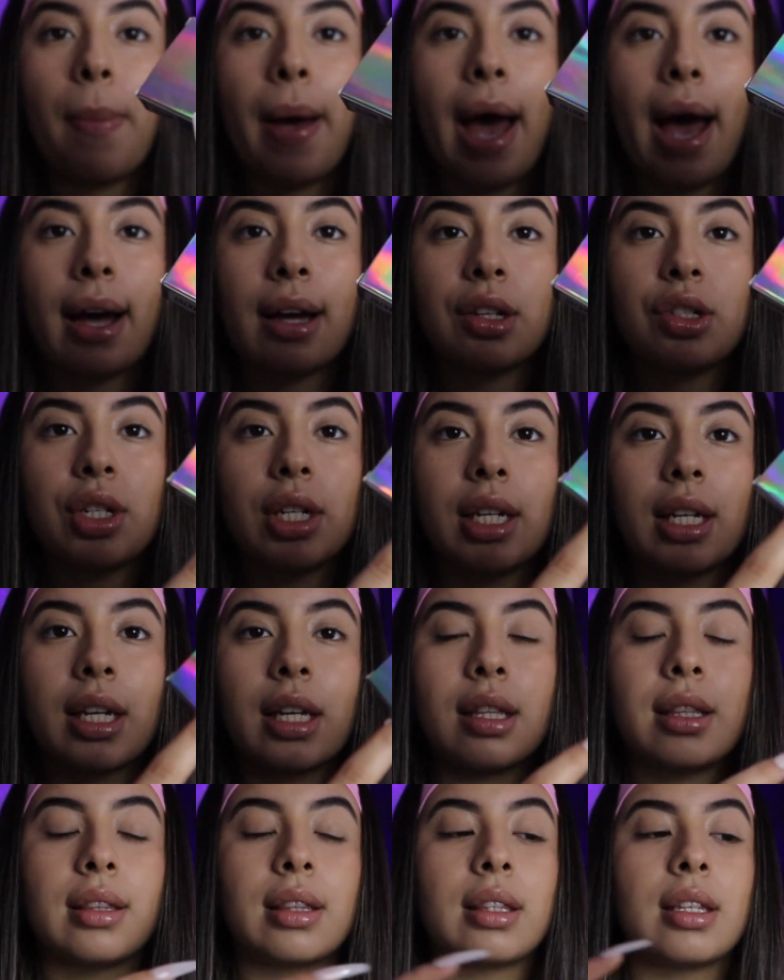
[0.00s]

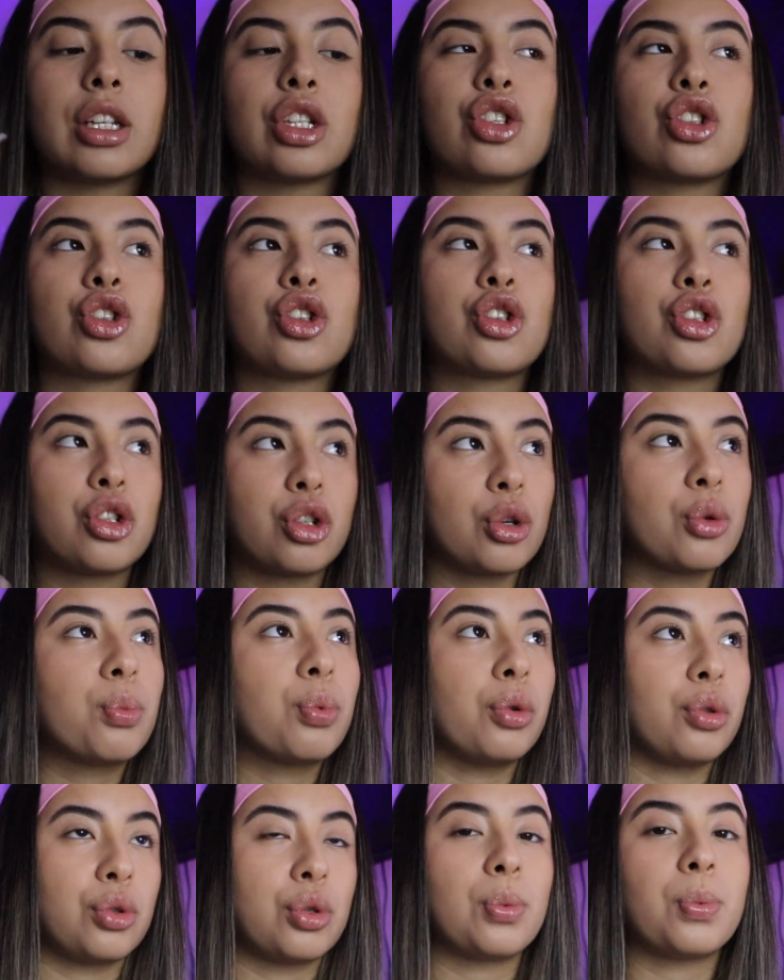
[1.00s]
packaging. It's
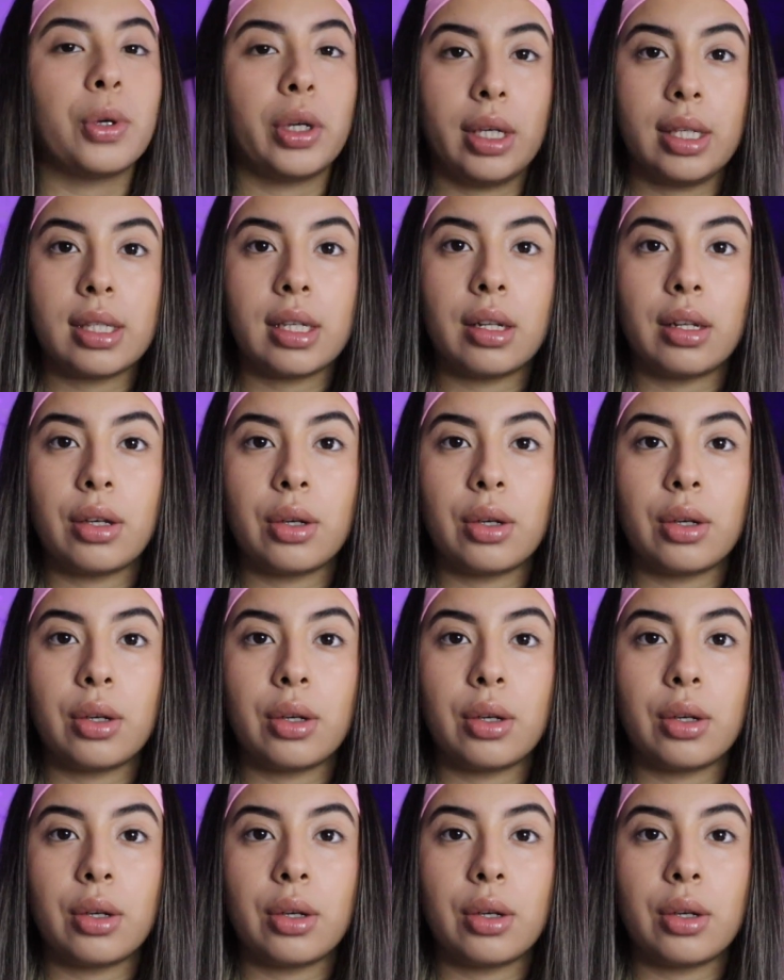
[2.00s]
super easy to